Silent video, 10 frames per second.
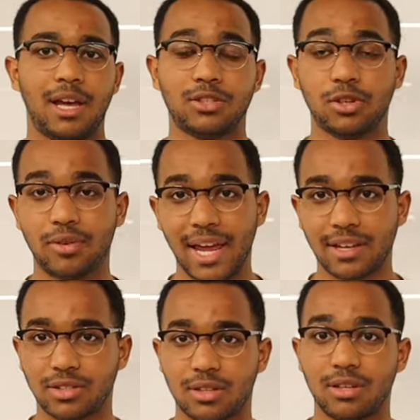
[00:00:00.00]
And so
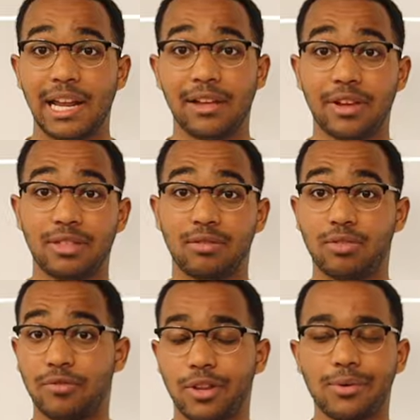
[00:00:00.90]
next, now
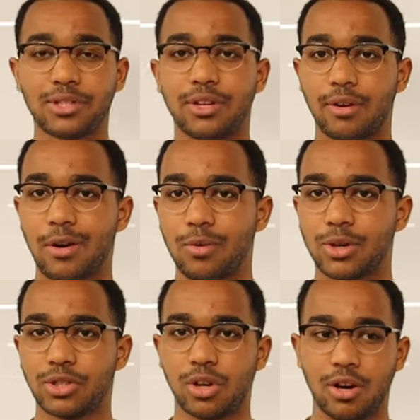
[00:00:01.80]
that the flow is zero,
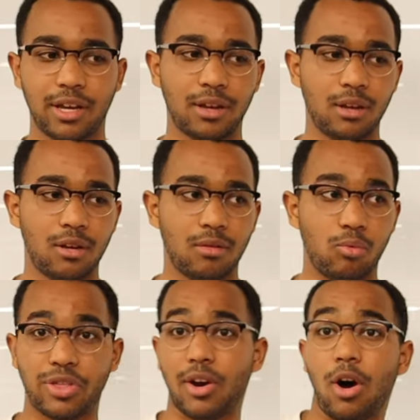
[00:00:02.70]
we're starting
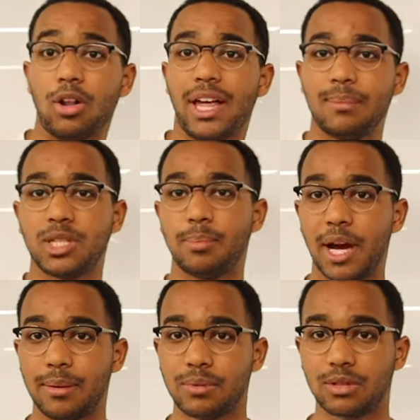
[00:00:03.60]
with all empty
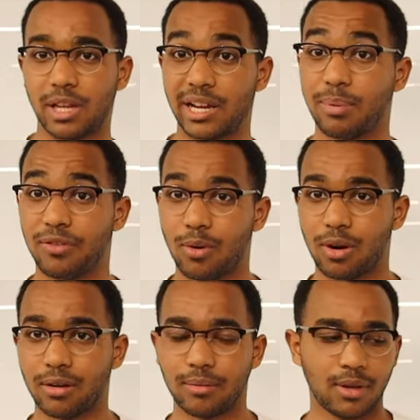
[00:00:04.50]
pipes like
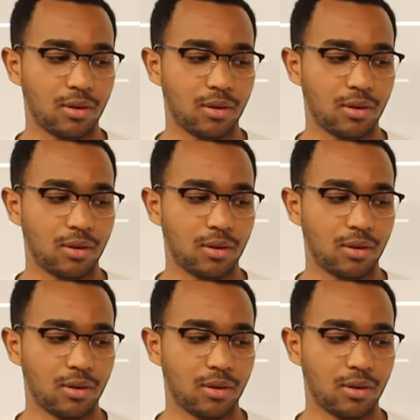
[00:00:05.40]
before,